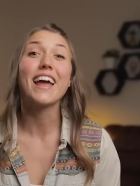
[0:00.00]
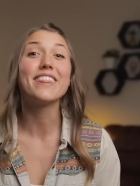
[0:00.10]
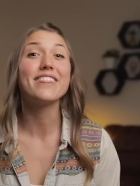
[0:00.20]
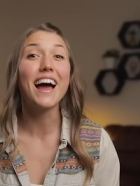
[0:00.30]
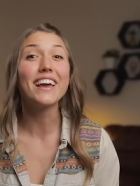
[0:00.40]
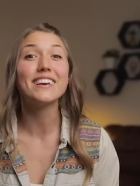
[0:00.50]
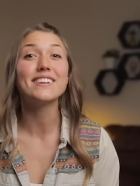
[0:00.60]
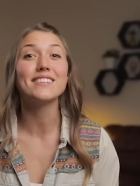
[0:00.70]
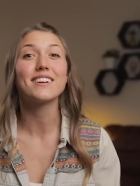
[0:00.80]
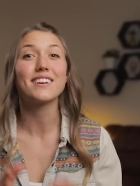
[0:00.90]
and that
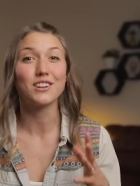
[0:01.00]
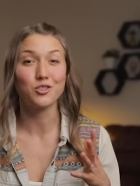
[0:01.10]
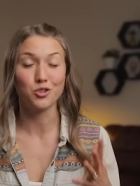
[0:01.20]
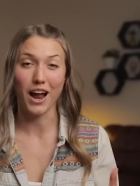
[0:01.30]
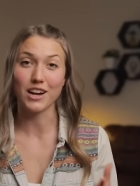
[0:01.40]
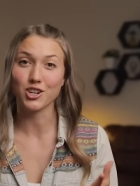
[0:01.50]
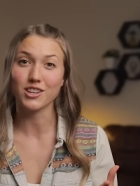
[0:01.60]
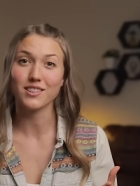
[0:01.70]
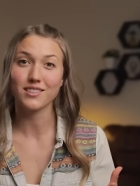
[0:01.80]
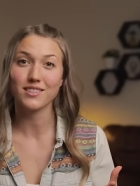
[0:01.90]
is
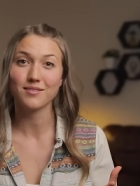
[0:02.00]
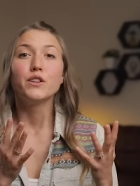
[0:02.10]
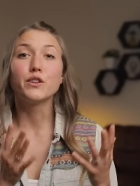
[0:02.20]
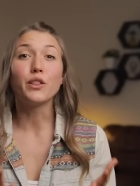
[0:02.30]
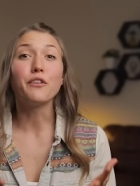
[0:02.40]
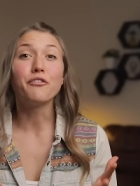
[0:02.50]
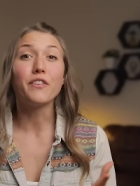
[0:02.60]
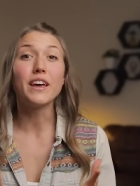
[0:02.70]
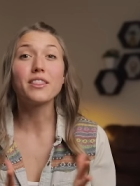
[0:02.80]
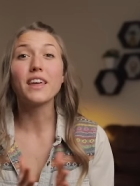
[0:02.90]
contractions. So, the
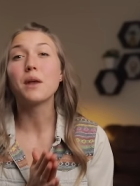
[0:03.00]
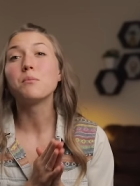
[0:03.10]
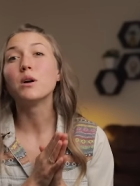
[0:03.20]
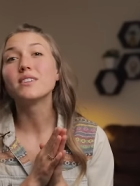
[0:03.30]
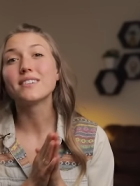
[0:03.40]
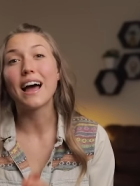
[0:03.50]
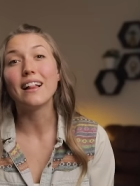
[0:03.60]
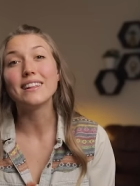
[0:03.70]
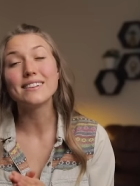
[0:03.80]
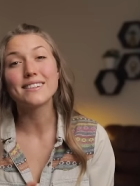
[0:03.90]
fifth and most
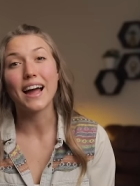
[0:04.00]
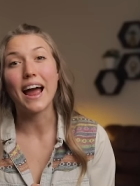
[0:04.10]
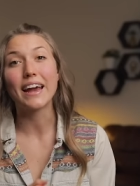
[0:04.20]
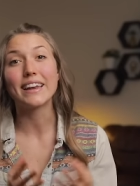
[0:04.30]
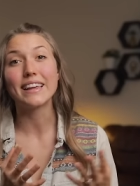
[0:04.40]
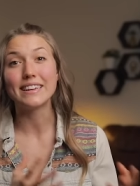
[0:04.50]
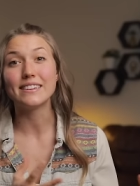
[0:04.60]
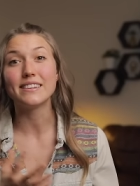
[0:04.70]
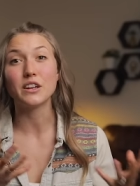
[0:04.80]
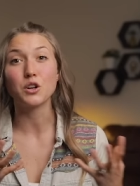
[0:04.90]
telling sign
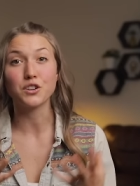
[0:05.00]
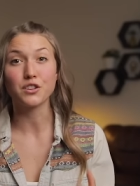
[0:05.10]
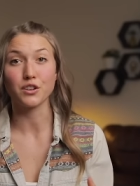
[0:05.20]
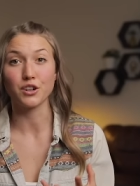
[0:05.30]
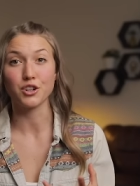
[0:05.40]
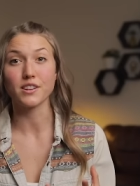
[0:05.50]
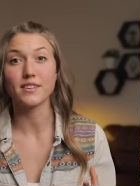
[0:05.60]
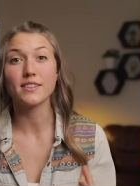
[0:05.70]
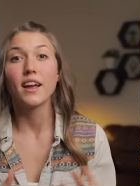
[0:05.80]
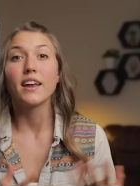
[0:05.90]
is your
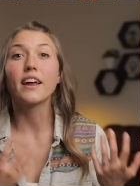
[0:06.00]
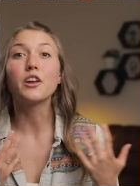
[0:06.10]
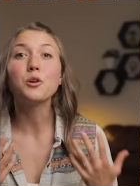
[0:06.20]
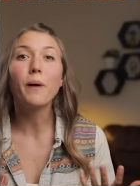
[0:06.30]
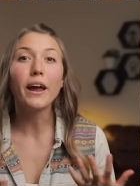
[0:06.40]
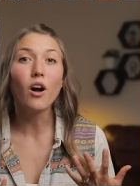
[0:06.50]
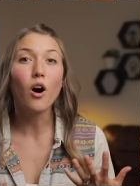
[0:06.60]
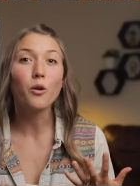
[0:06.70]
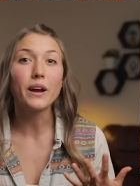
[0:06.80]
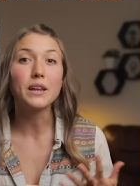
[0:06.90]
surges. Now, you might
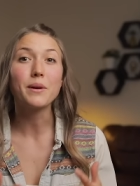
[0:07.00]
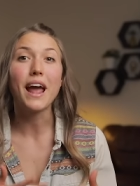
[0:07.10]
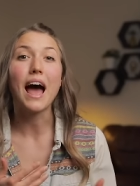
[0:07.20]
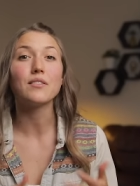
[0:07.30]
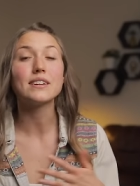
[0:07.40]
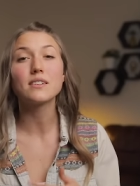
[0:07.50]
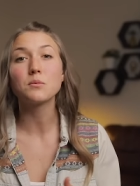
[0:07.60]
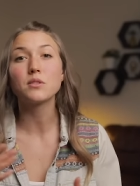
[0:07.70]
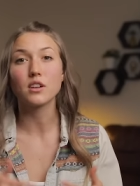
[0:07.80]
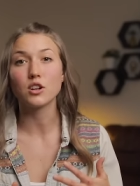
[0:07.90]
already be having
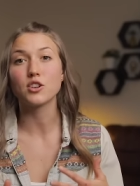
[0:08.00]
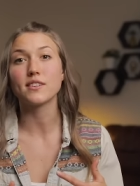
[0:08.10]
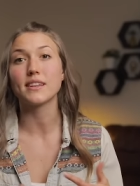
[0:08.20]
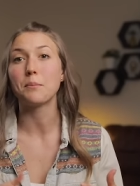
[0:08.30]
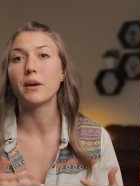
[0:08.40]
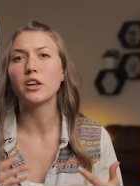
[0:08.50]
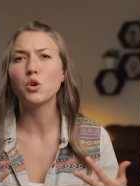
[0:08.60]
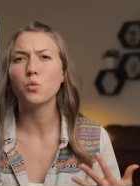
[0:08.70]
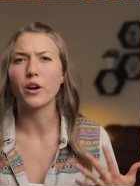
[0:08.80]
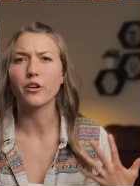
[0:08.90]
some surges that make
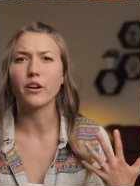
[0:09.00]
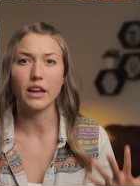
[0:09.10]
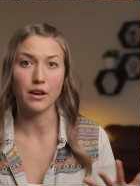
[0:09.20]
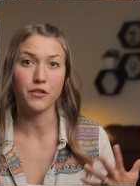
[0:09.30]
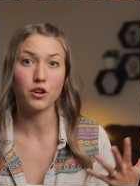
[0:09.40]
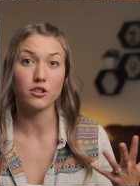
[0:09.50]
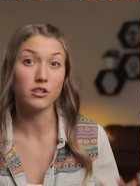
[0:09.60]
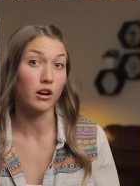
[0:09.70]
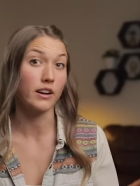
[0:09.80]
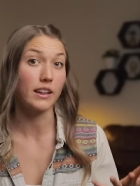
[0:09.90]
you wonder if you're
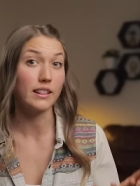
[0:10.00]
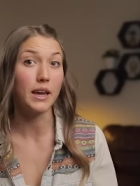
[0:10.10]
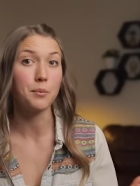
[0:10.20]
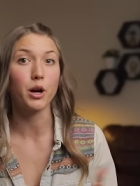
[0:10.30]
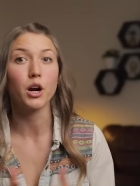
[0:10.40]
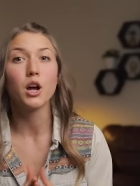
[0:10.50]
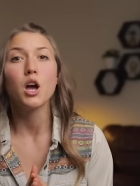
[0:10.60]
starting labor,